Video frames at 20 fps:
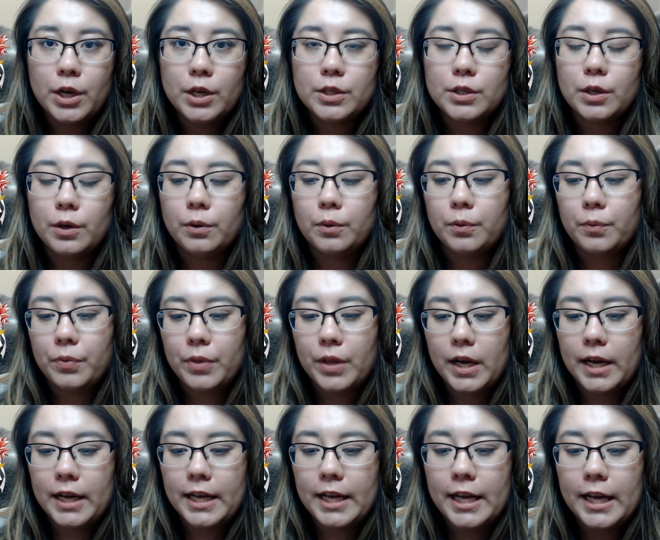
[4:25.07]
So
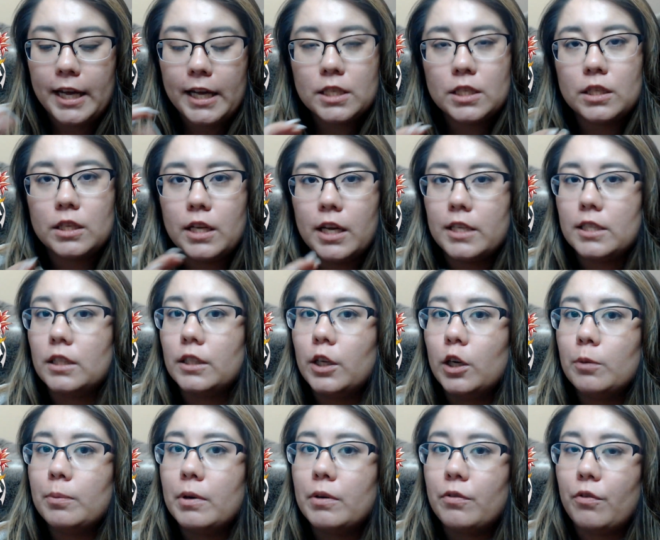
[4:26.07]
he's a
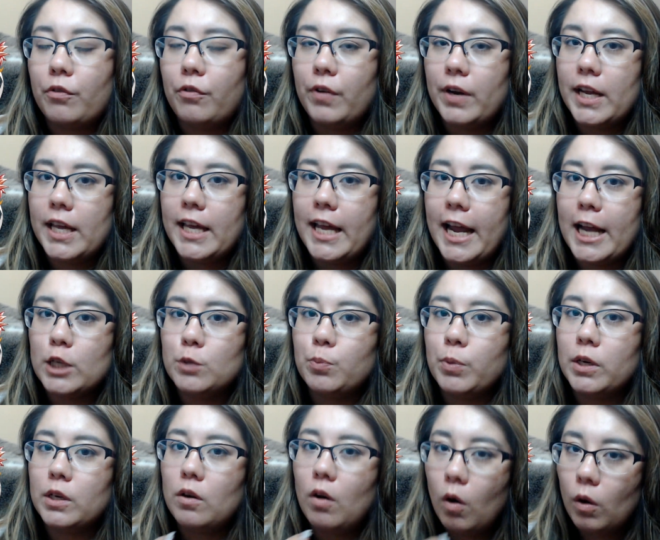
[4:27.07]
little bit of a funny case,
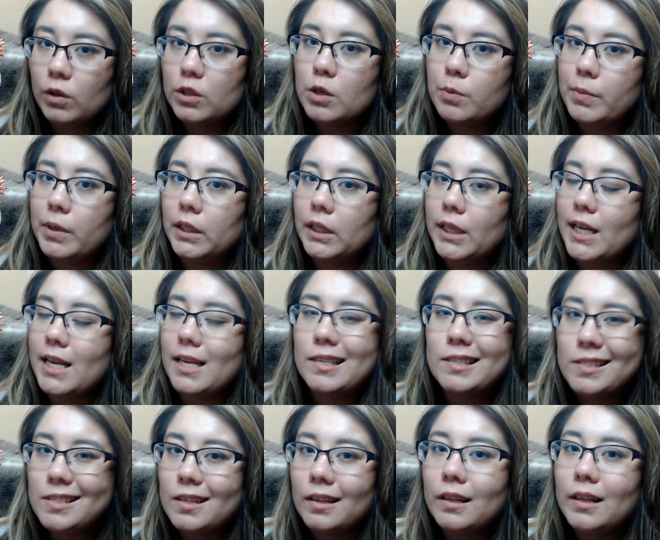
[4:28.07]
but ultimately
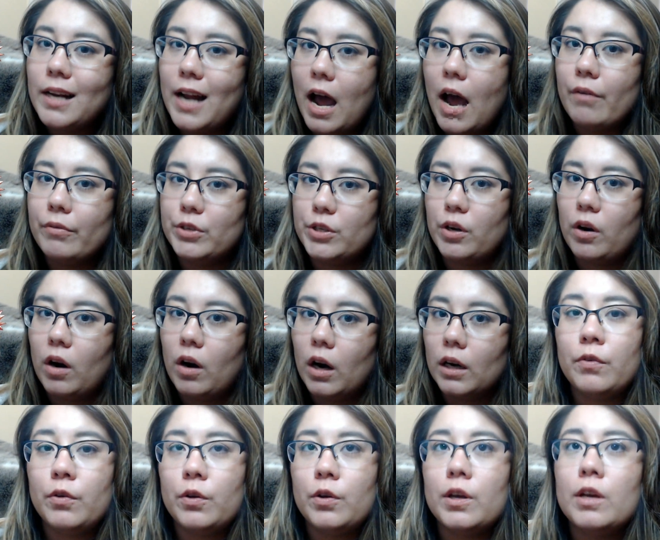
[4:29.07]
he's still an
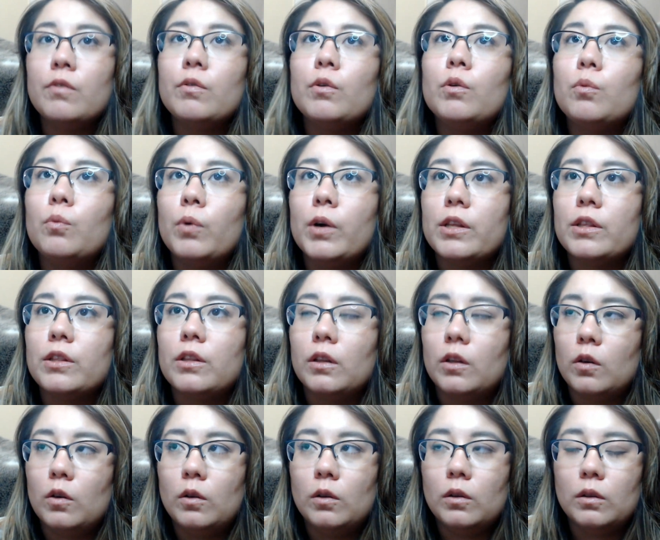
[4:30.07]
avatar. Even with
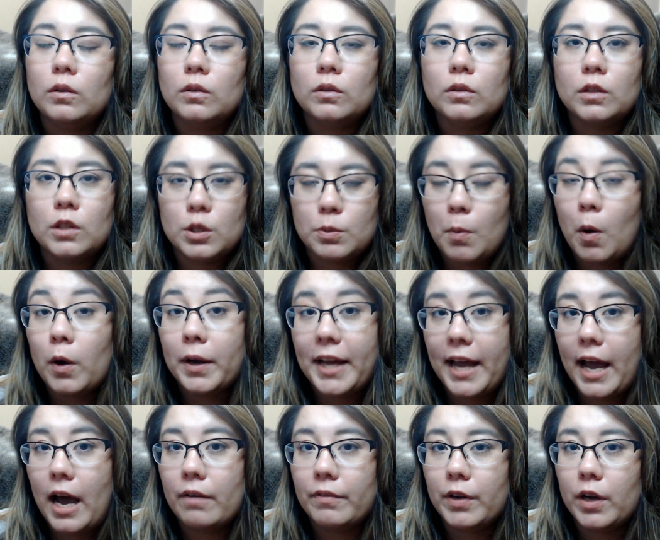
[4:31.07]
the small
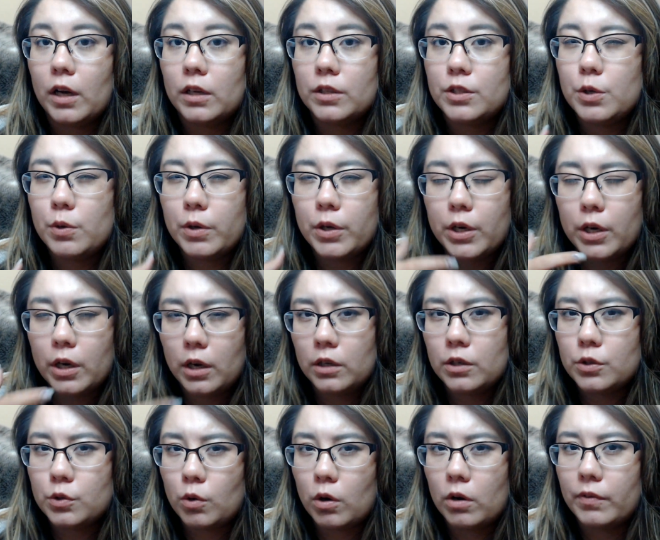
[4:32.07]
caveats, you can
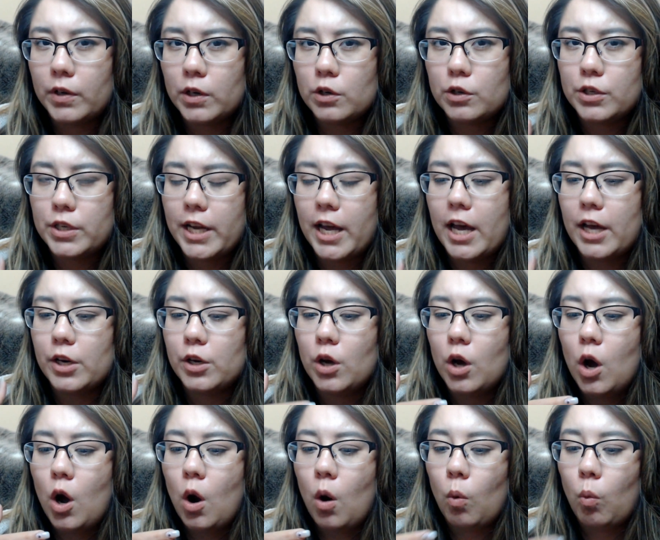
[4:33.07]
sort of understand
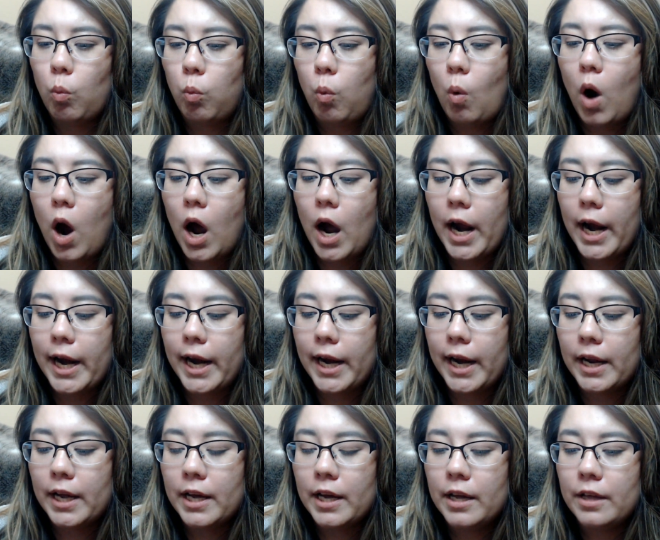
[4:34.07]

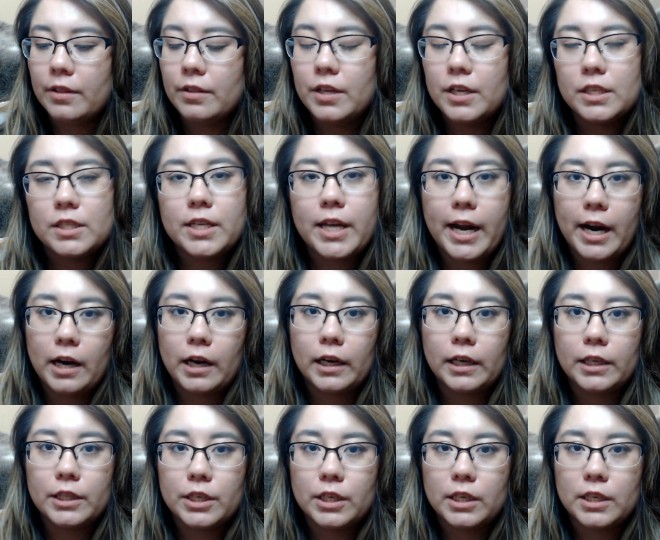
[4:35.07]
why these
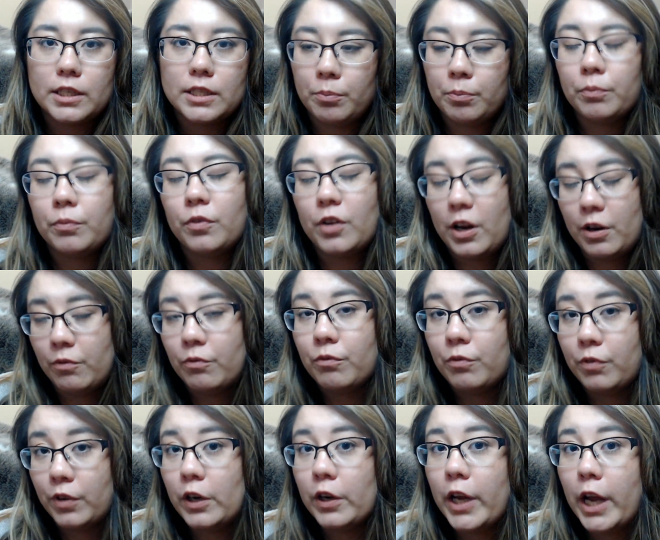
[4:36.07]
characters in
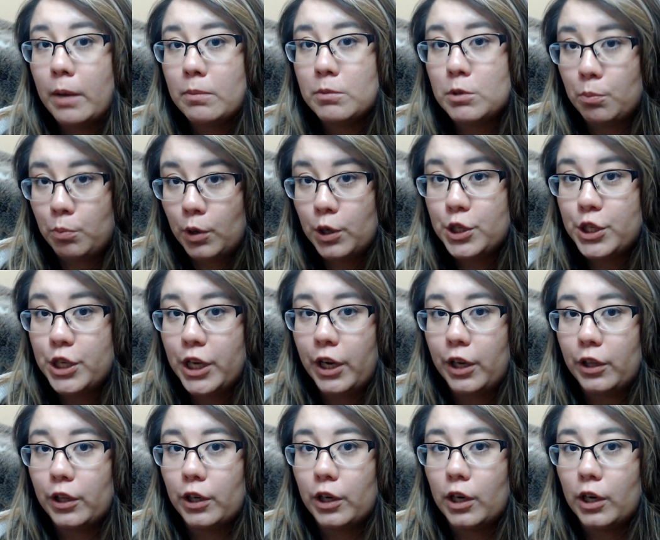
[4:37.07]
video games in
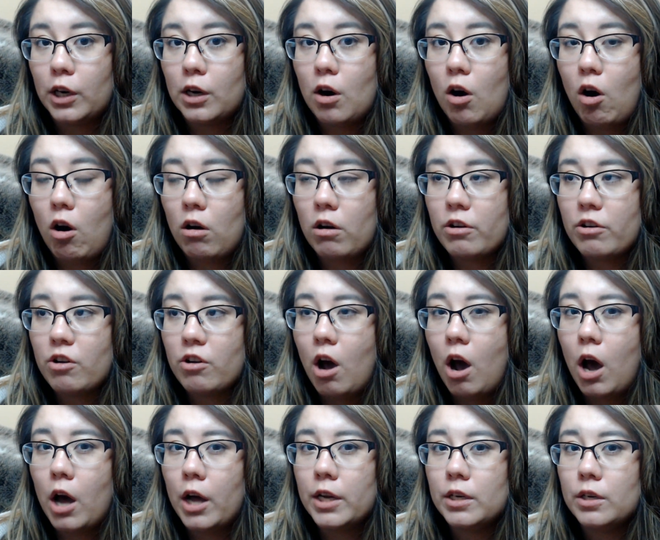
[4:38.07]
particular are
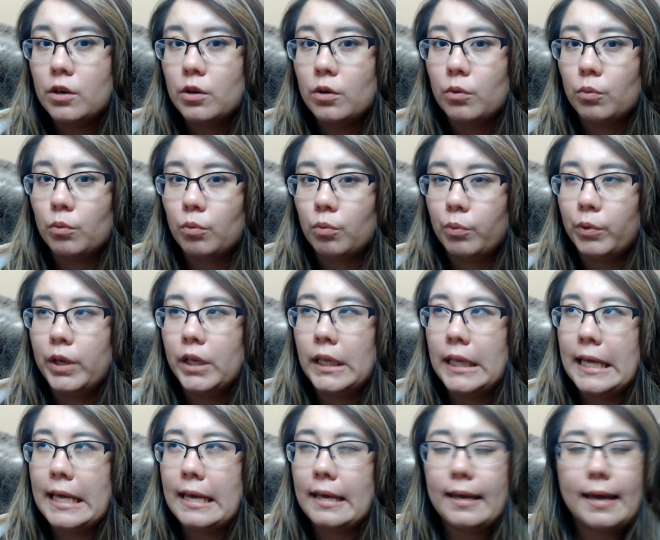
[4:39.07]
not
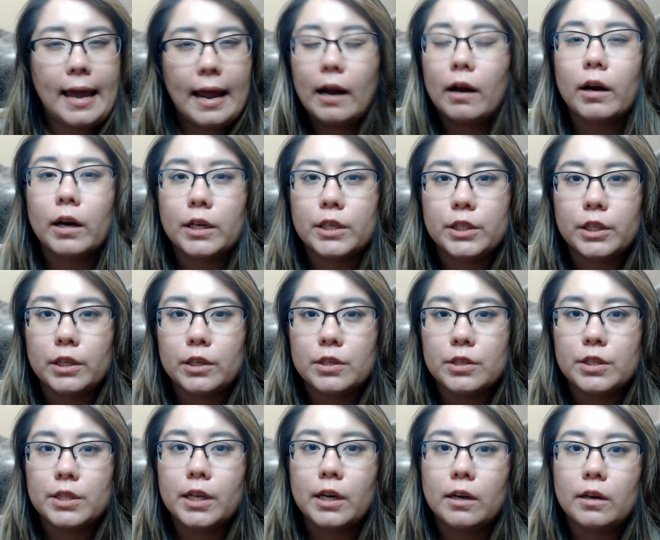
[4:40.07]
really characters.
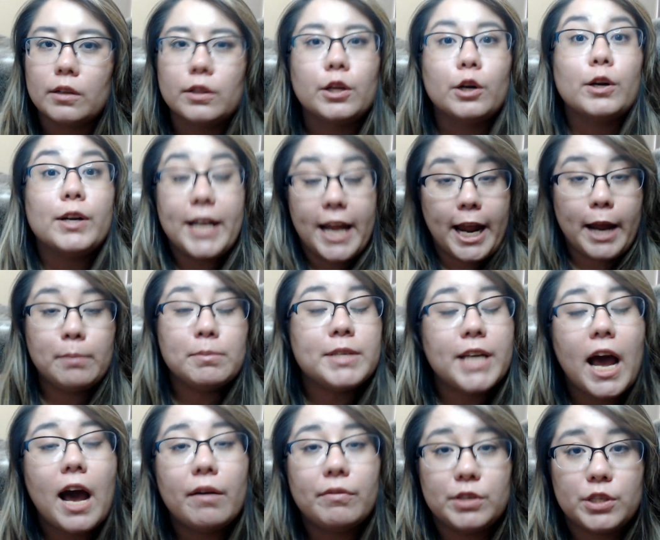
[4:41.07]
They're named
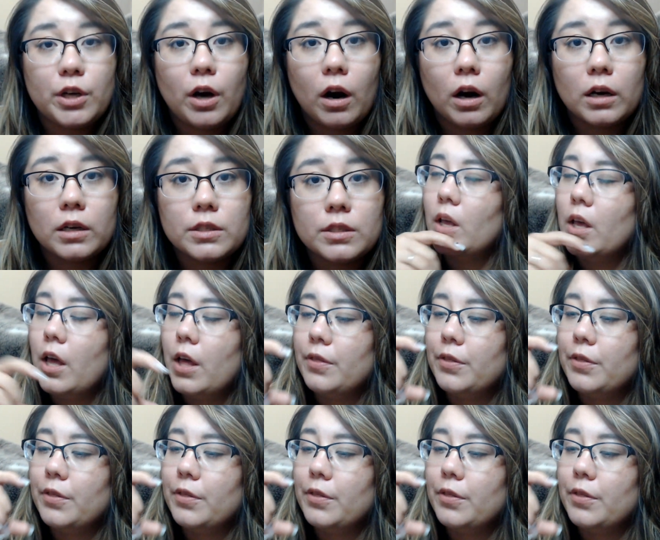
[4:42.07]
avatars.